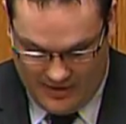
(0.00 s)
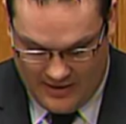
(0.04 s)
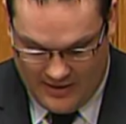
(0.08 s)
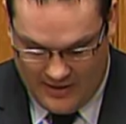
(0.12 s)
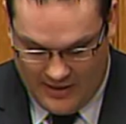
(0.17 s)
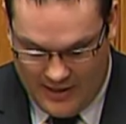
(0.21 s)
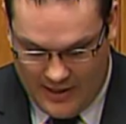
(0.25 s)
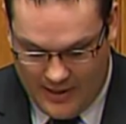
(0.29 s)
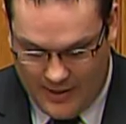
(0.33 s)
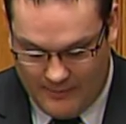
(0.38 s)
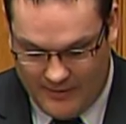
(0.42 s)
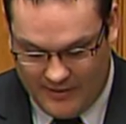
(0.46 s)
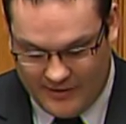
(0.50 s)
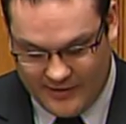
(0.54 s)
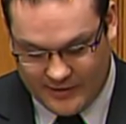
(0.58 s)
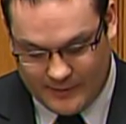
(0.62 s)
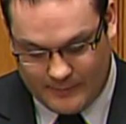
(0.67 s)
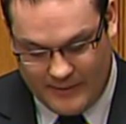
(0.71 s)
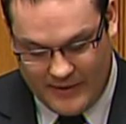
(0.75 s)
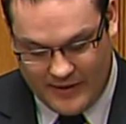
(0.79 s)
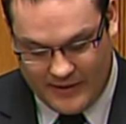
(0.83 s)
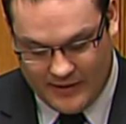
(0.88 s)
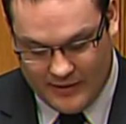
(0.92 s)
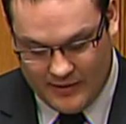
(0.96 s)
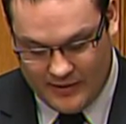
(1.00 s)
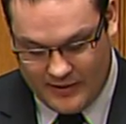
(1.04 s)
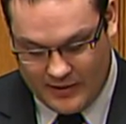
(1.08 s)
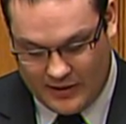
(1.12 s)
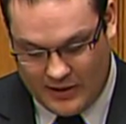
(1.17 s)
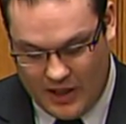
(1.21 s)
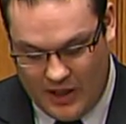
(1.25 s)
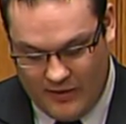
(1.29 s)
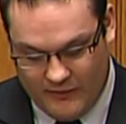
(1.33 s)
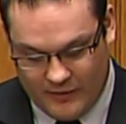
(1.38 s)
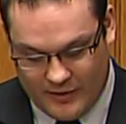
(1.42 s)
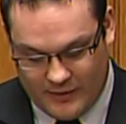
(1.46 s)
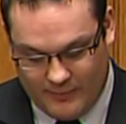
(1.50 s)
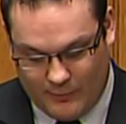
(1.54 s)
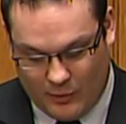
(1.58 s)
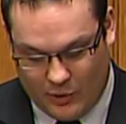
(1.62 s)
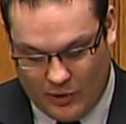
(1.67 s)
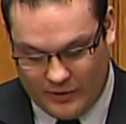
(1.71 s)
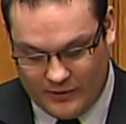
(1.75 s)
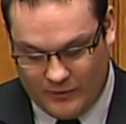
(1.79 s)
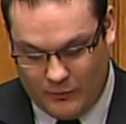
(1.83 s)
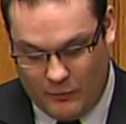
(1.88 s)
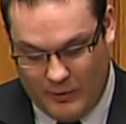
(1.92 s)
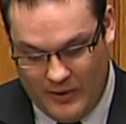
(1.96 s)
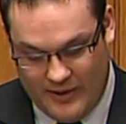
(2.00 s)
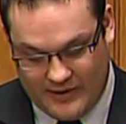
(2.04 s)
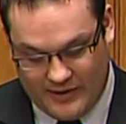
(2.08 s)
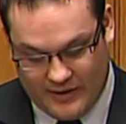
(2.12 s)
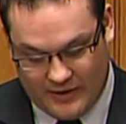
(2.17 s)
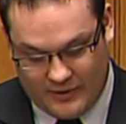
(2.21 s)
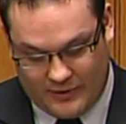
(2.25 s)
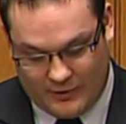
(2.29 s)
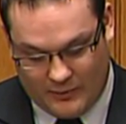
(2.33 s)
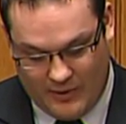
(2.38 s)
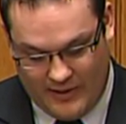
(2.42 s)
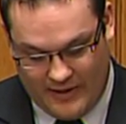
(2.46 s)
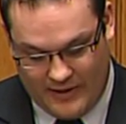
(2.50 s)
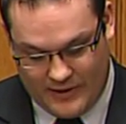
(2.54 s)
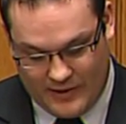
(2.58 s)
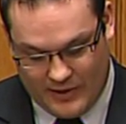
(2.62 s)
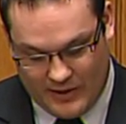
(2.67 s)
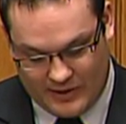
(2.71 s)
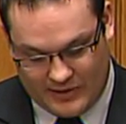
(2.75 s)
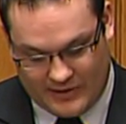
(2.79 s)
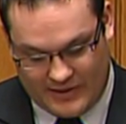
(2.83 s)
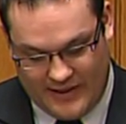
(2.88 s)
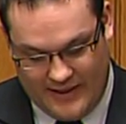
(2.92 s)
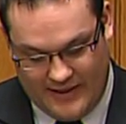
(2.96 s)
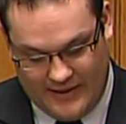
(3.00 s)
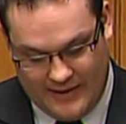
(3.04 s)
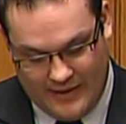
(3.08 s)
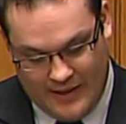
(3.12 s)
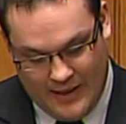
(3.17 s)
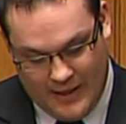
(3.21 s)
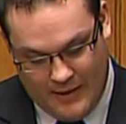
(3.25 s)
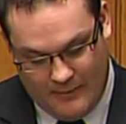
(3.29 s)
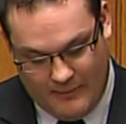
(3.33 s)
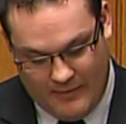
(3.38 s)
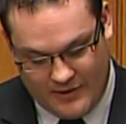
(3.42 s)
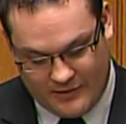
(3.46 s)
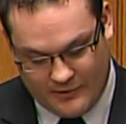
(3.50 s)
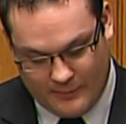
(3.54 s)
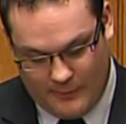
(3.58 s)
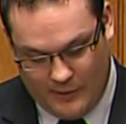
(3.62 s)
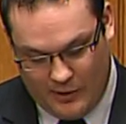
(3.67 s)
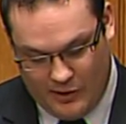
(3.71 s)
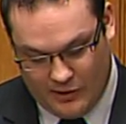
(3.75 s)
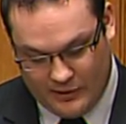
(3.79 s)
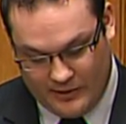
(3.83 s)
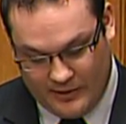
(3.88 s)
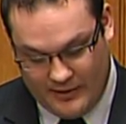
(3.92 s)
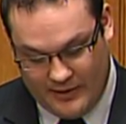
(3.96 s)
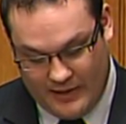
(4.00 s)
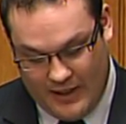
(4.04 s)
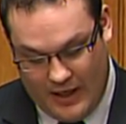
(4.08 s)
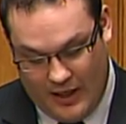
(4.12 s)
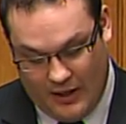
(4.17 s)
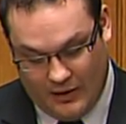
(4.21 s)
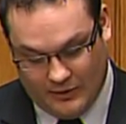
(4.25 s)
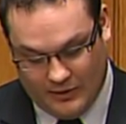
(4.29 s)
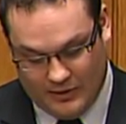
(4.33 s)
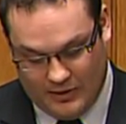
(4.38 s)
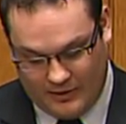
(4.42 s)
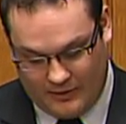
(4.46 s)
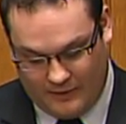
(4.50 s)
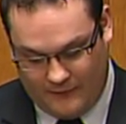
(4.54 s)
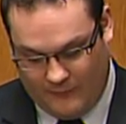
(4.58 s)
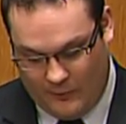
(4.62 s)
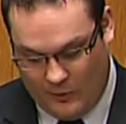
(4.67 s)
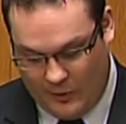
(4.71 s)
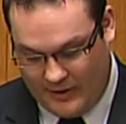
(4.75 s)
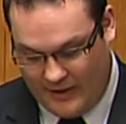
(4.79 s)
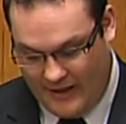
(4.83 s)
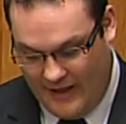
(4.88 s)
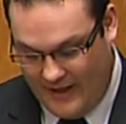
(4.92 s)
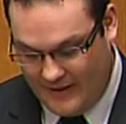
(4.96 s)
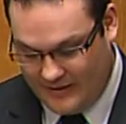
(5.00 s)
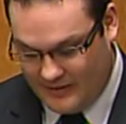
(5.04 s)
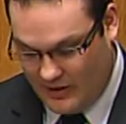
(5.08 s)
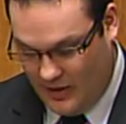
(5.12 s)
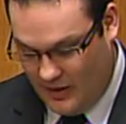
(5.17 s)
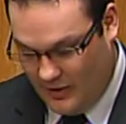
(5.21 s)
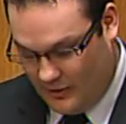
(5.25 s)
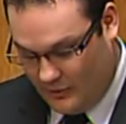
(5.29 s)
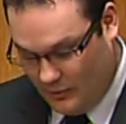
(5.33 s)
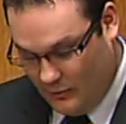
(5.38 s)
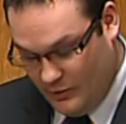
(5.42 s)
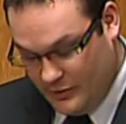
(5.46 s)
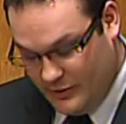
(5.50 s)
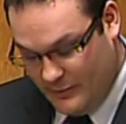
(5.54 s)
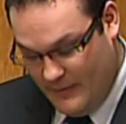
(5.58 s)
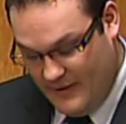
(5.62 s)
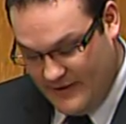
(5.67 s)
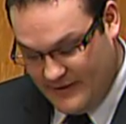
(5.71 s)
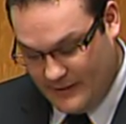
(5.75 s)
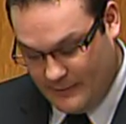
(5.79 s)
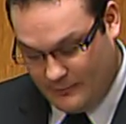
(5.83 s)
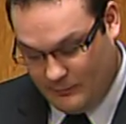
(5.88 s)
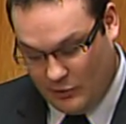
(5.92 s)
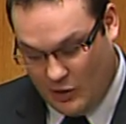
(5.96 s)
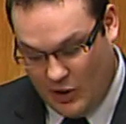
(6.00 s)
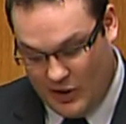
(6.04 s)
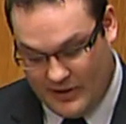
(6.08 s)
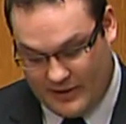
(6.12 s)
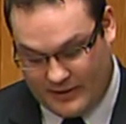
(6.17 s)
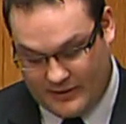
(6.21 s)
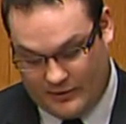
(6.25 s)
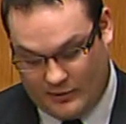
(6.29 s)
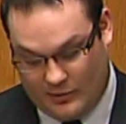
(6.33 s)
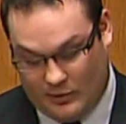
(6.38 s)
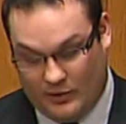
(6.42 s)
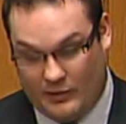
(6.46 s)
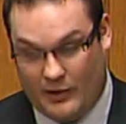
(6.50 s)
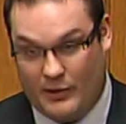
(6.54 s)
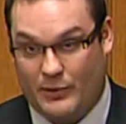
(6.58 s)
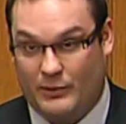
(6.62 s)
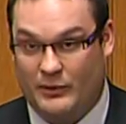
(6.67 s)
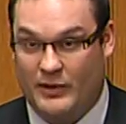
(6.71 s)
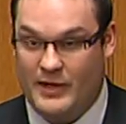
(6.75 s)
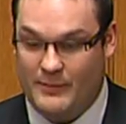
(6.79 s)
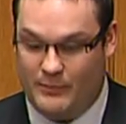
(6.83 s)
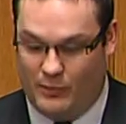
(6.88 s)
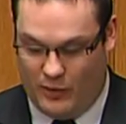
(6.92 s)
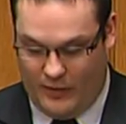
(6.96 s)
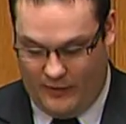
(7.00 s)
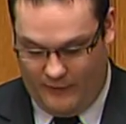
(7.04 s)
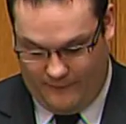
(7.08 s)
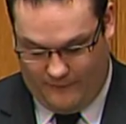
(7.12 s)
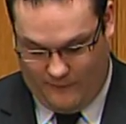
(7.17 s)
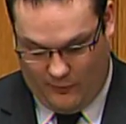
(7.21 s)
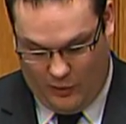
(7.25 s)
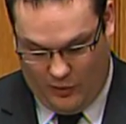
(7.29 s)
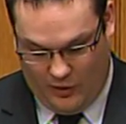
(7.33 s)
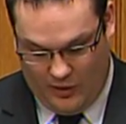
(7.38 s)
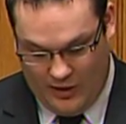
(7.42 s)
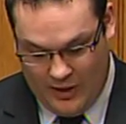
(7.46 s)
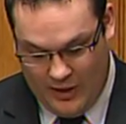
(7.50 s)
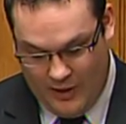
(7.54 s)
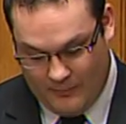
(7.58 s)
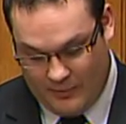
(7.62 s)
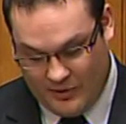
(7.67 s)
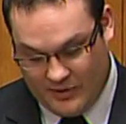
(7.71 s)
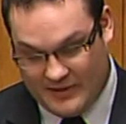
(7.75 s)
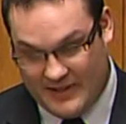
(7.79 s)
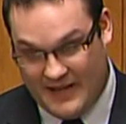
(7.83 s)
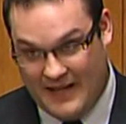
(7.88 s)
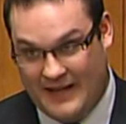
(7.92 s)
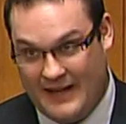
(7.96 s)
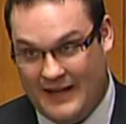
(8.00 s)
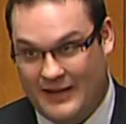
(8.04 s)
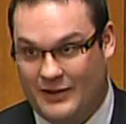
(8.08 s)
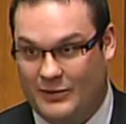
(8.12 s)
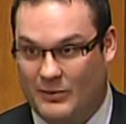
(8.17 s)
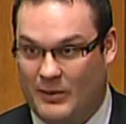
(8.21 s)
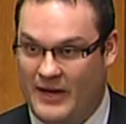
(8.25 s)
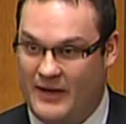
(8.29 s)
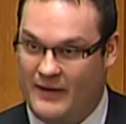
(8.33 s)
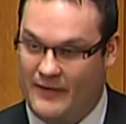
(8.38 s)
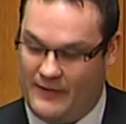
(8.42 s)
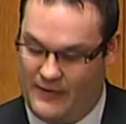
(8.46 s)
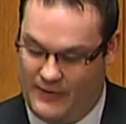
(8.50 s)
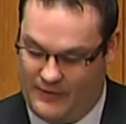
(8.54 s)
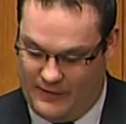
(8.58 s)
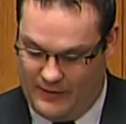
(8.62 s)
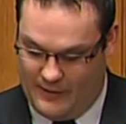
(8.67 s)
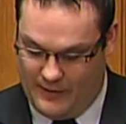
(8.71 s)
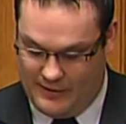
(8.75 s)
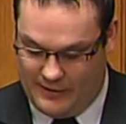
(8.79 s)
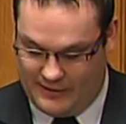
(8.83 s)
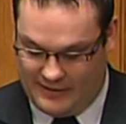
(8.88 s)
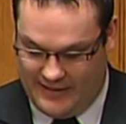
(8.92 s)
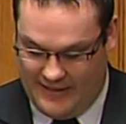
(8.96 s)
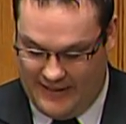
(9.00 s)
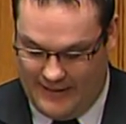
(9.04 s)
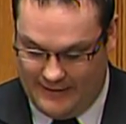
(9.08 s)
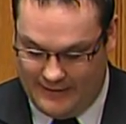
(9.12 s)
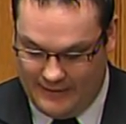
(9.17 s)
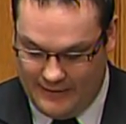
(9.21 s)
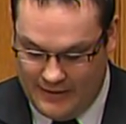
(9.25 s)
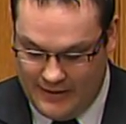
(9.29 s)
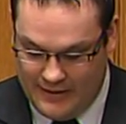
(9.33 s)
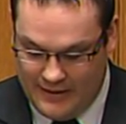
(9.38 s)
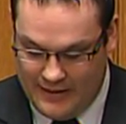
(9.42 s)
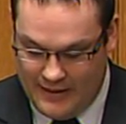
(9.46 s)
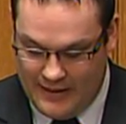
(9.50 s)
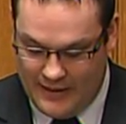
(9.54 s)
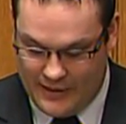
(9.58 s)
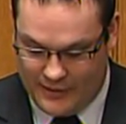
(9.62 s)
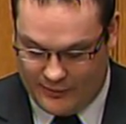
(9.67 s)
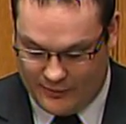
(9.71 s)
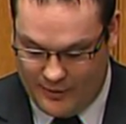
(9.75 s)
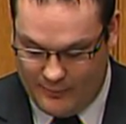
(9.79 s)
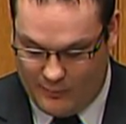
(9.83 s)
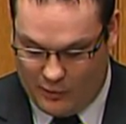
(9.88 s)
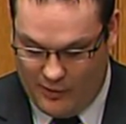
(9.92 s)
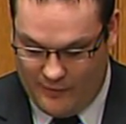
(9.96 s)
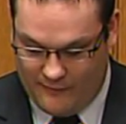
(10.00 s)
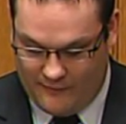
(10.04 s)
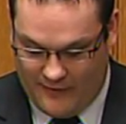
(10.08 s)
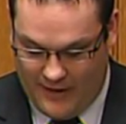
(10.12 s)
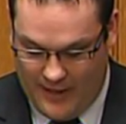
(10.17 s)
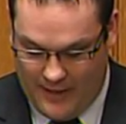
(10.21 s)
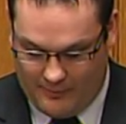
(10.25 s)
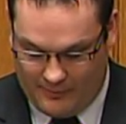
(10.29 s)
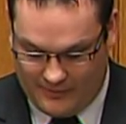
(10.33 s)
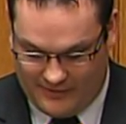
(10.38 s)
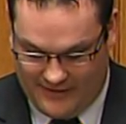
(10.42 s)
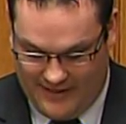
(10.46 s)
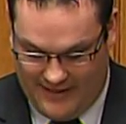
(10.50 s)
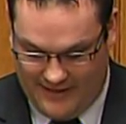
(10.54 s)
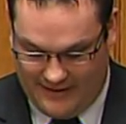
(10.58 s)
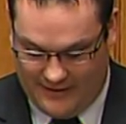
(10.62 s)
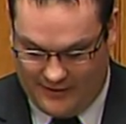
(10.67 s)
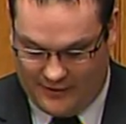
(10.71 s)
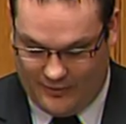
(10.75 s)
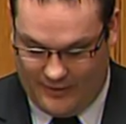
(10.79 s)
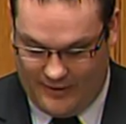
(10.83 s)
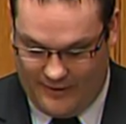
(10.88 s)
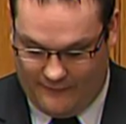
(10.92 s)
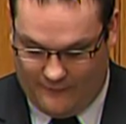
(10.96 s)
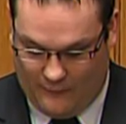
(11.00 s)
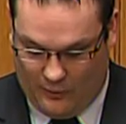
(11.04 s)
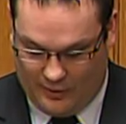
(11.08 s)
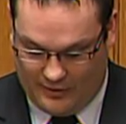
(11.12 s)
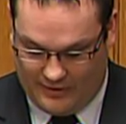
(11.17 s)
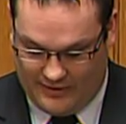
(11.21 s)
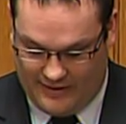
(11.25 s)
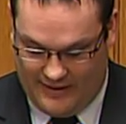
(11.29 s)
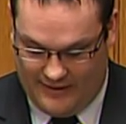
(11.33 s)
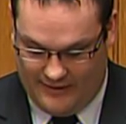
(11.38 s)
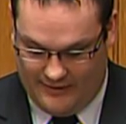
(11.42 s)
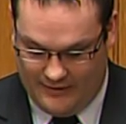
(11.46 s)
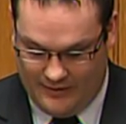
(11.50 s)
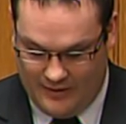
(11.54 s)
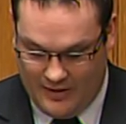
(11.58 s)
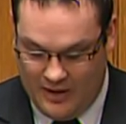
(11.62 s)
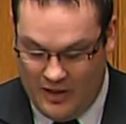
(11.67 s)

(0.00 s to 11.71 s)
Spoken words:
Hear, hear. Mr. Speaker, the Conference Board's winter 2013 Metropolitan Outlook forecasts our gross domestic product to grow to 3.4% in 2013 and 3.5% in 2014,